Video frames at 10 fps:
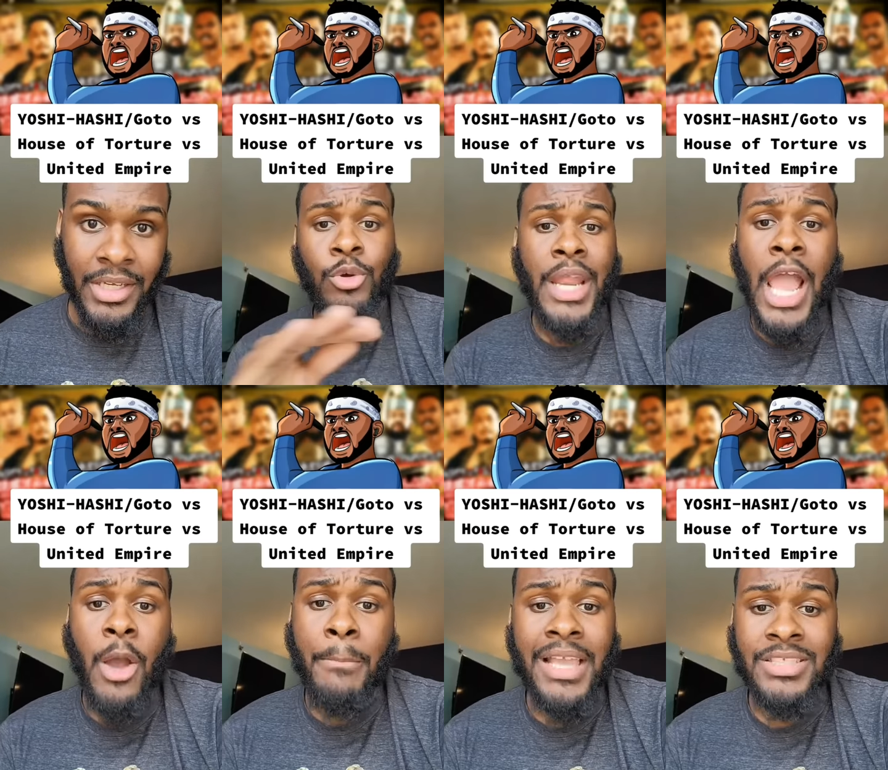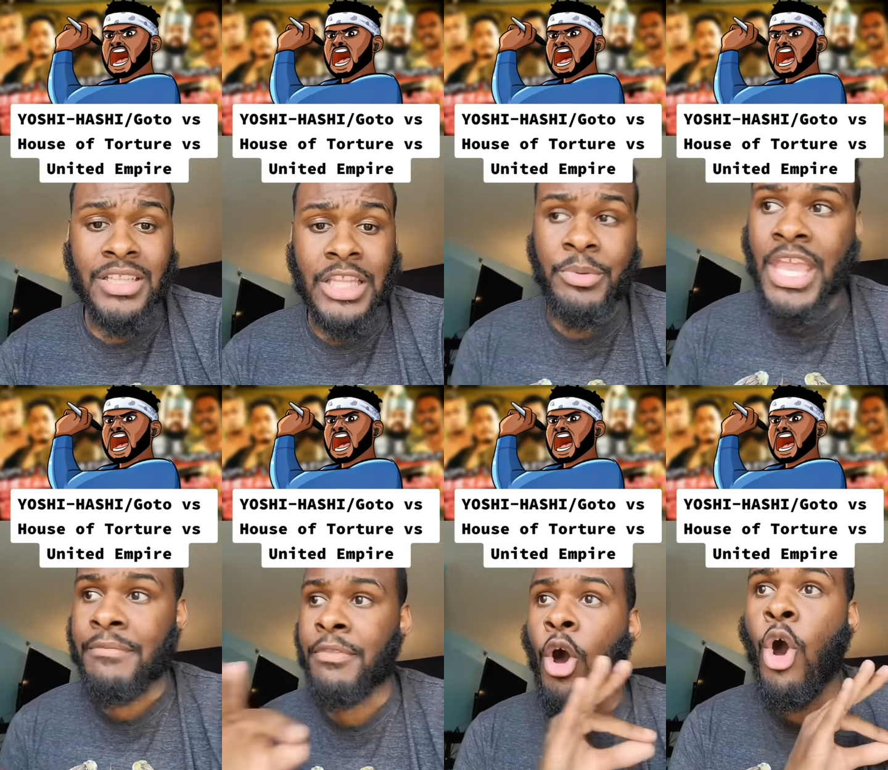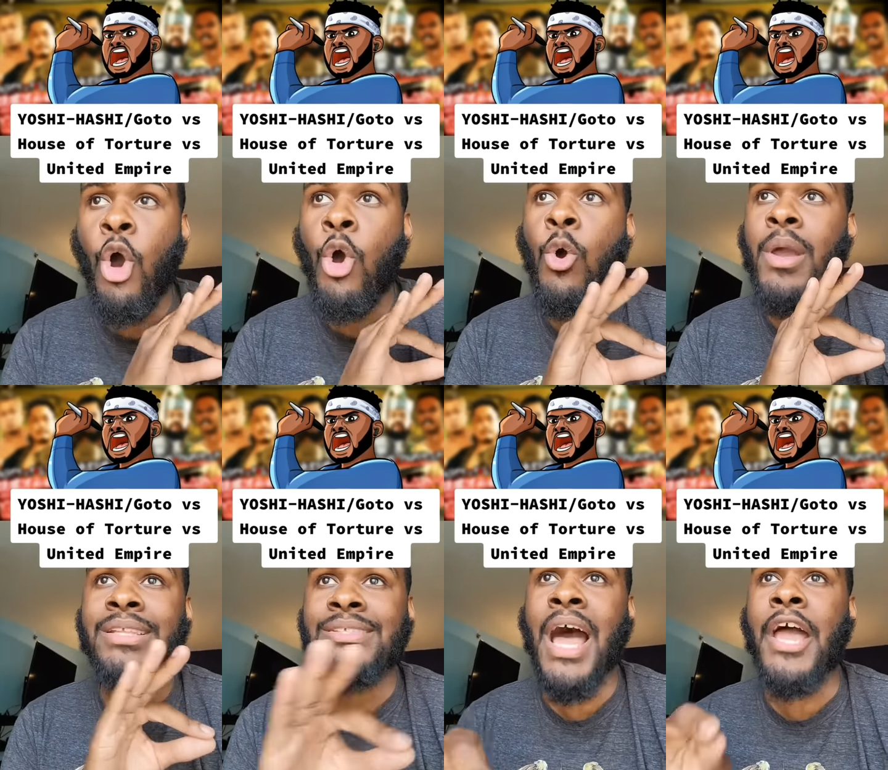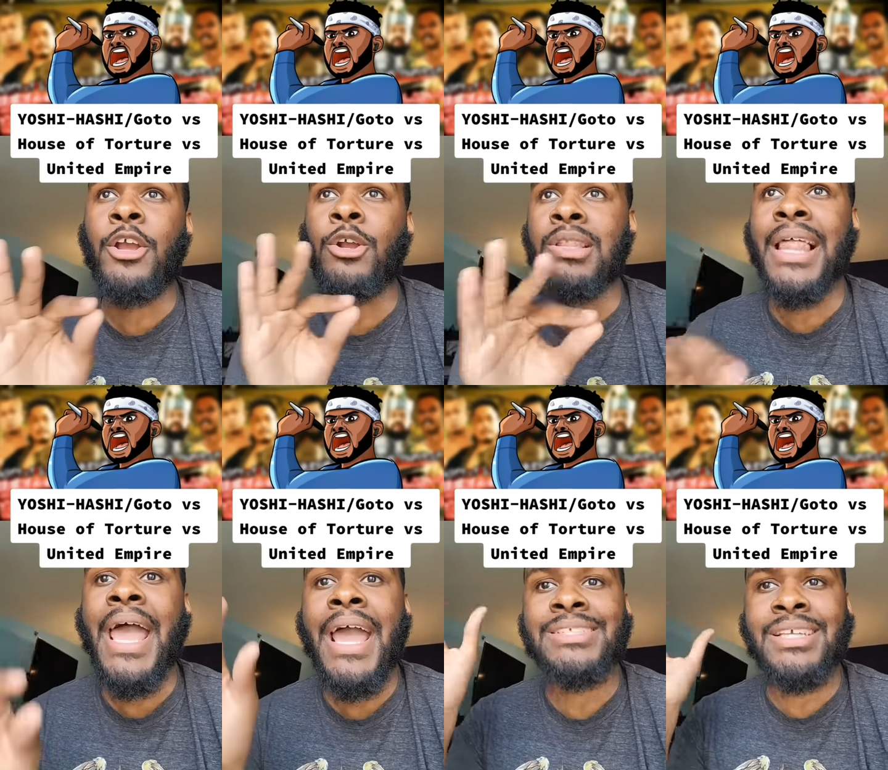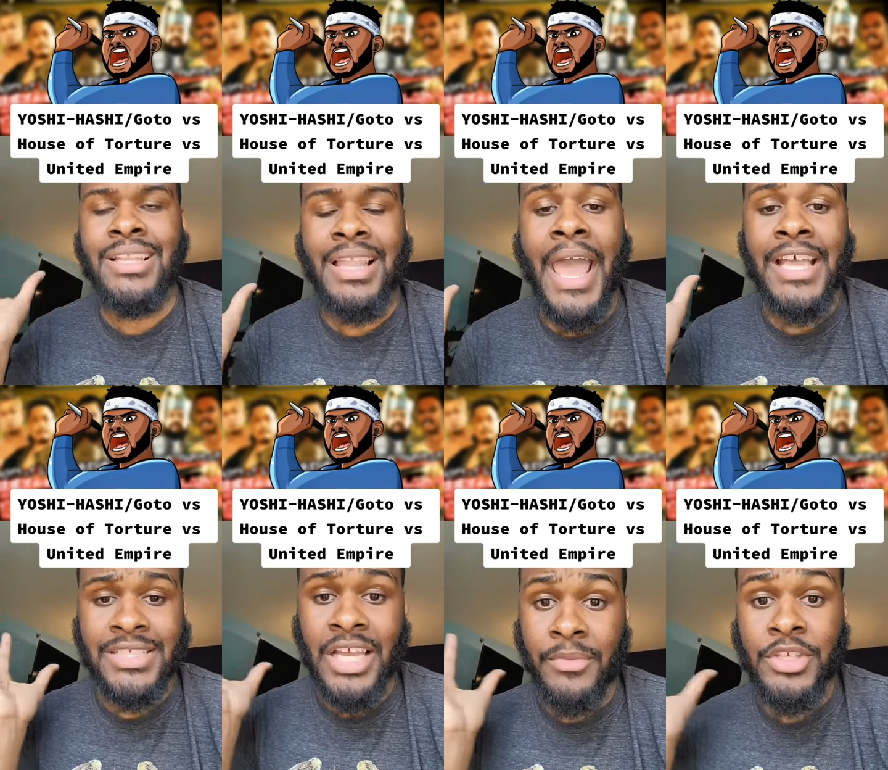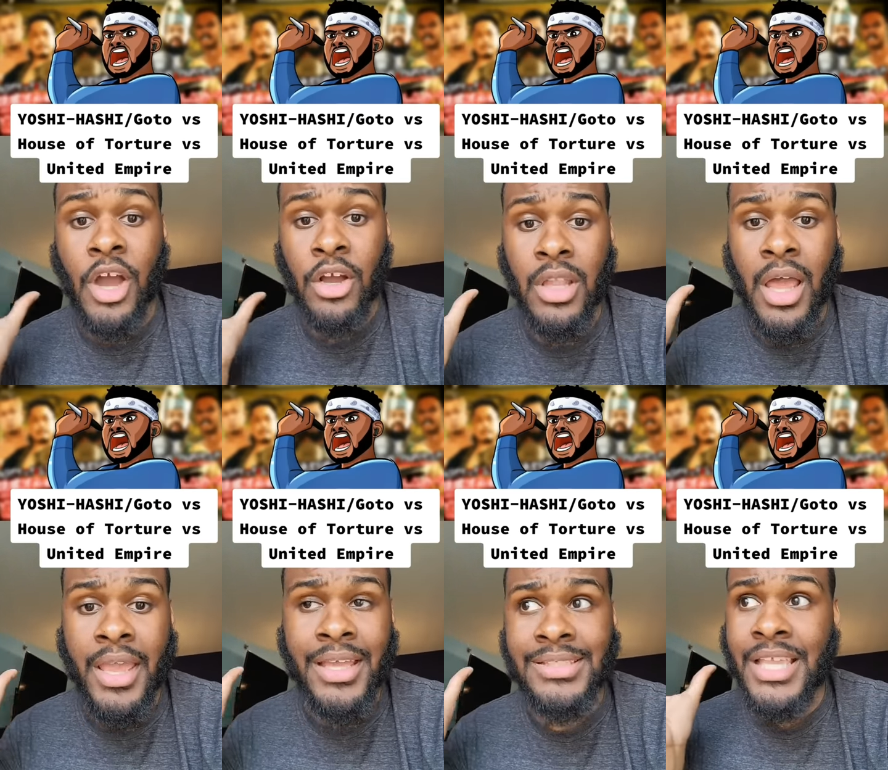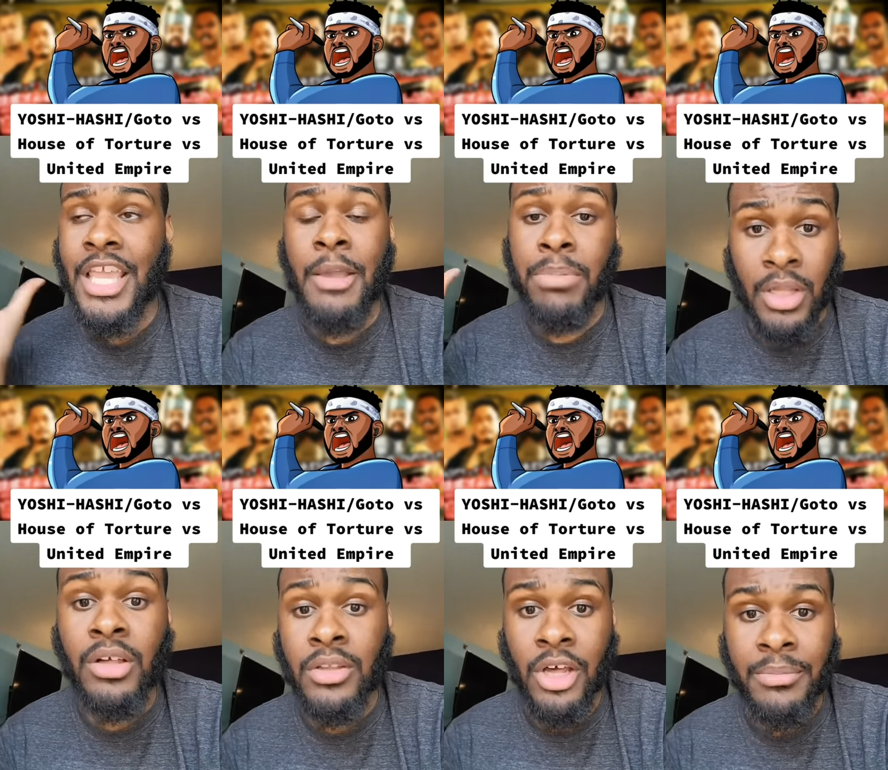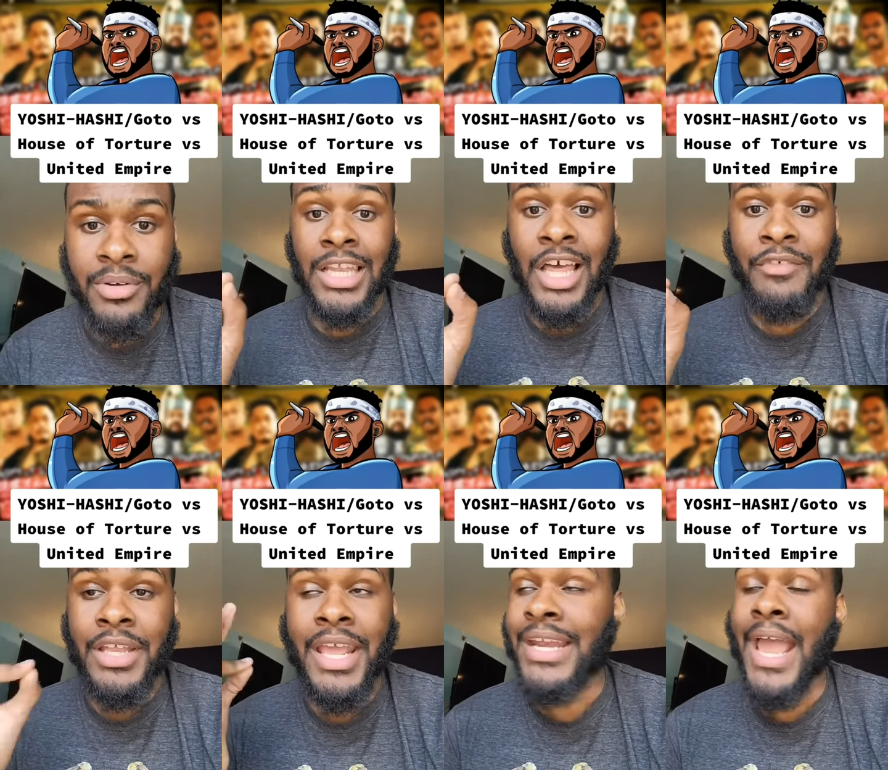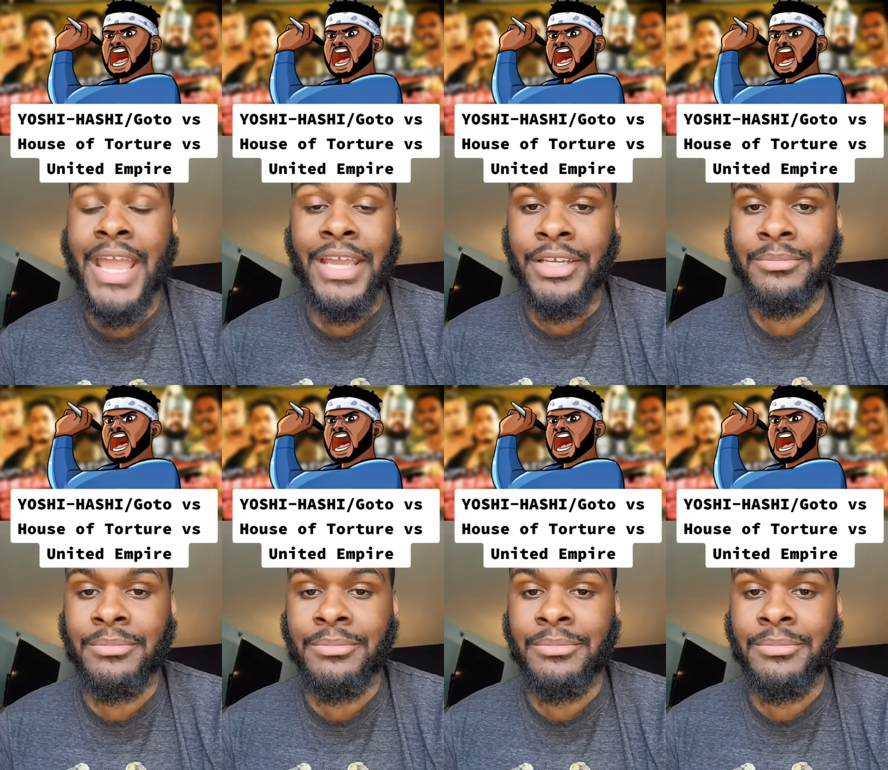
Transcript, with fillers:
Speaker 1: So now, basically, we have the whole entire last class of the Young Lions in Bullet Club. I love it and I hate it.